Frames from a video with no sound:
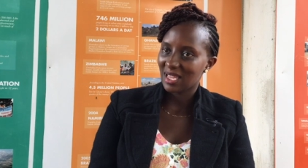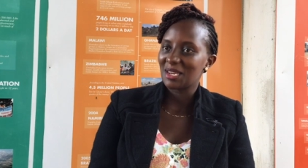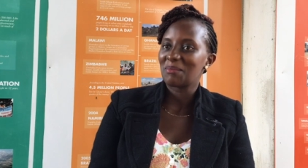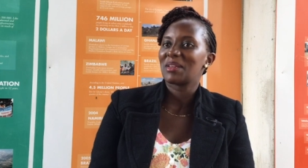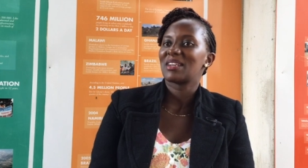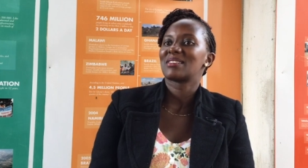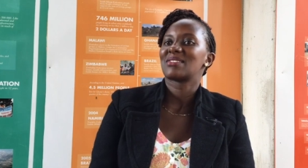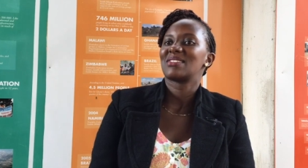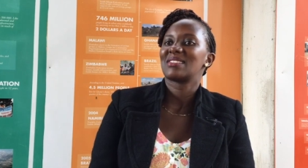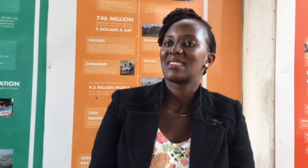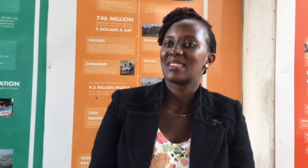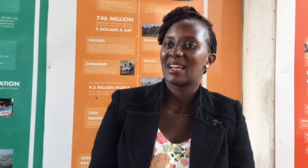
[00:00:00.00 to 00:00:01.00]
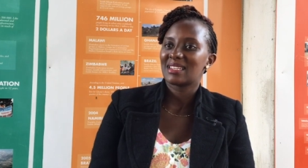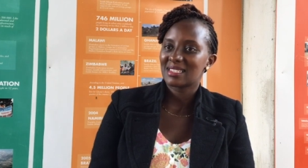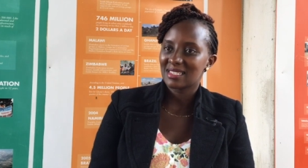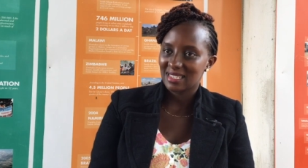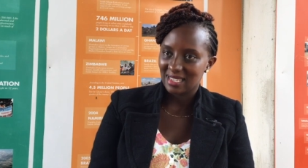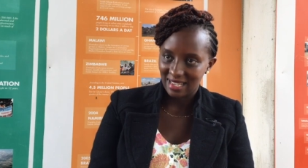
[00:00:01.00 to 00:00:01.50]
enumerations in
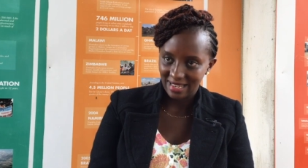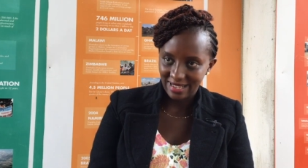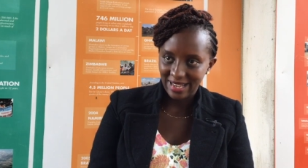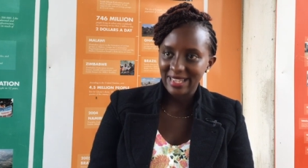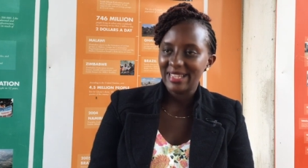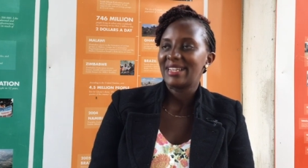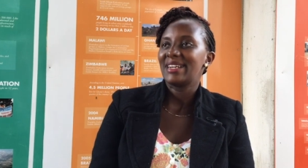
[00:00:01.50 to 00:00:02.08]
that area.